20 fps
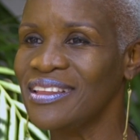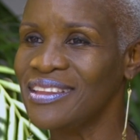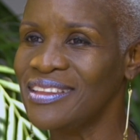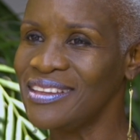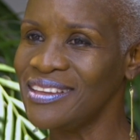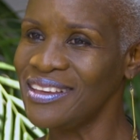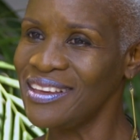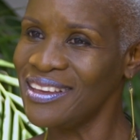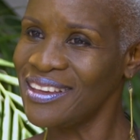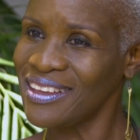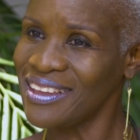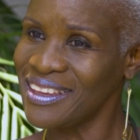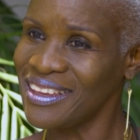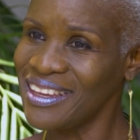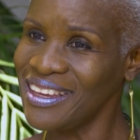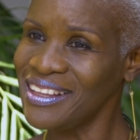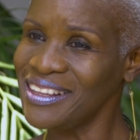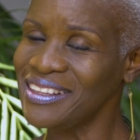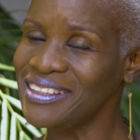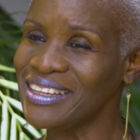the
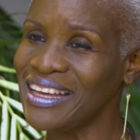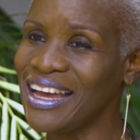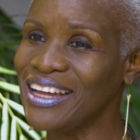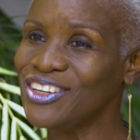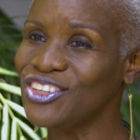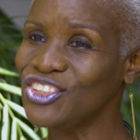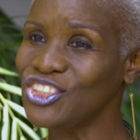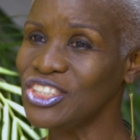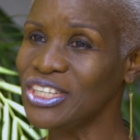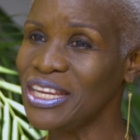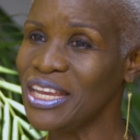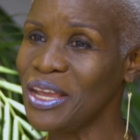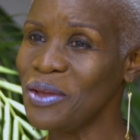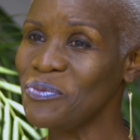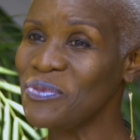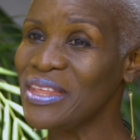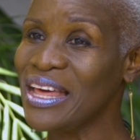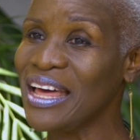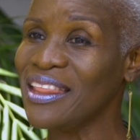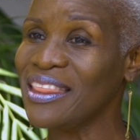guilt and
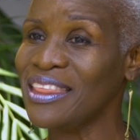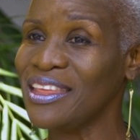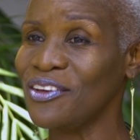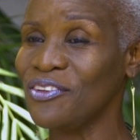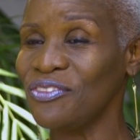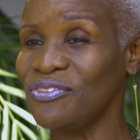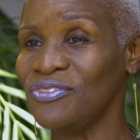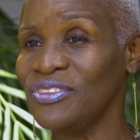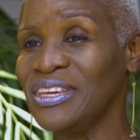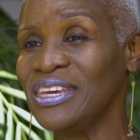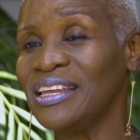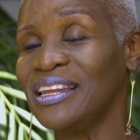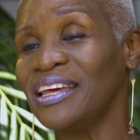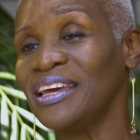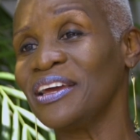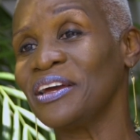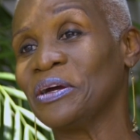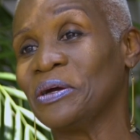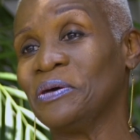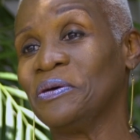shame that they're
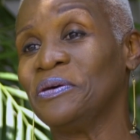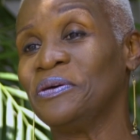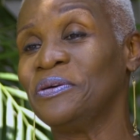feeling